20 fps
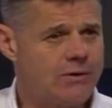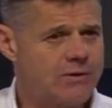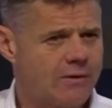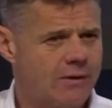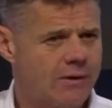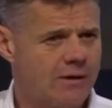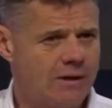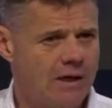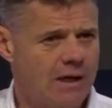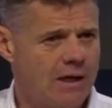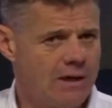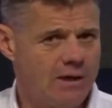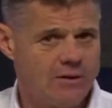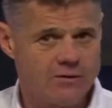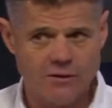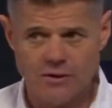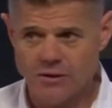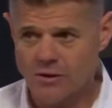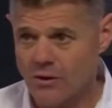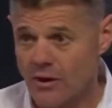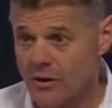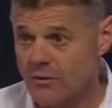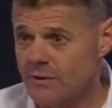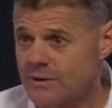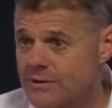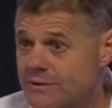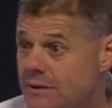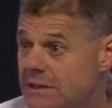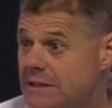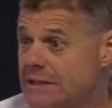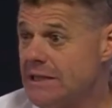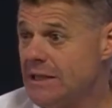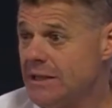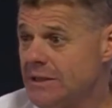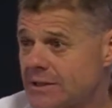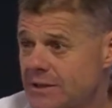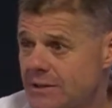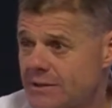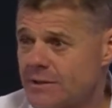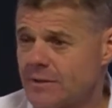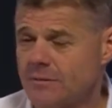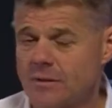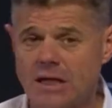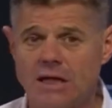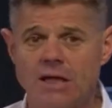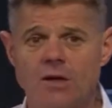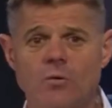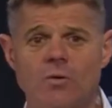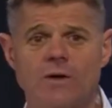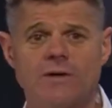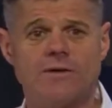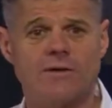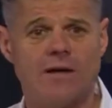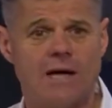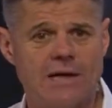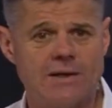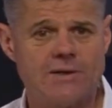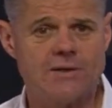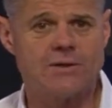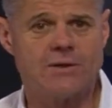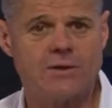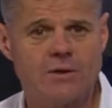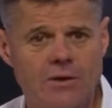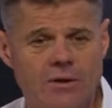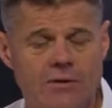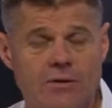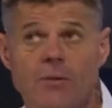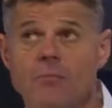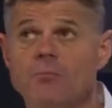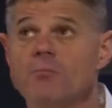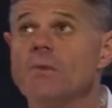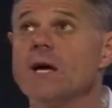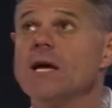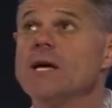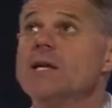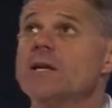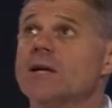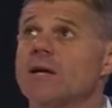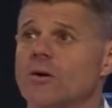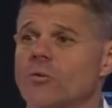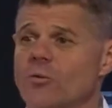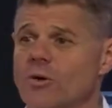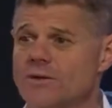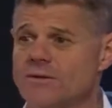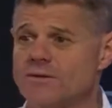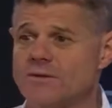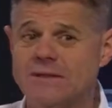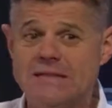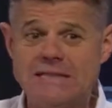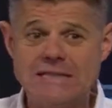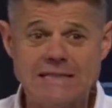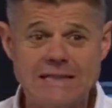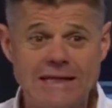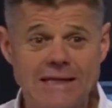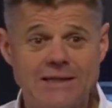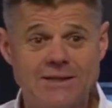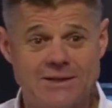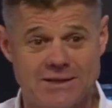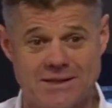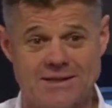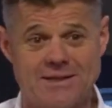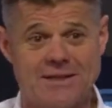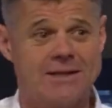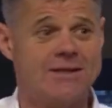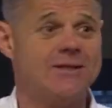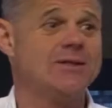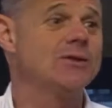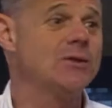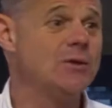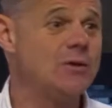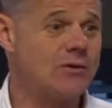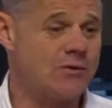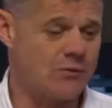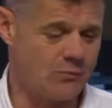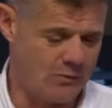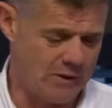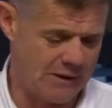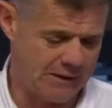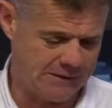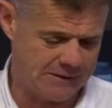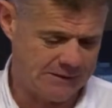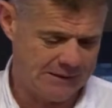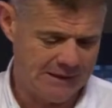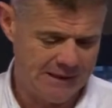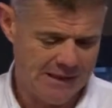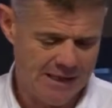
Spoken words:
So God wants to teach us something. He wants us to learn. The Maker wants to teach us how to do this well.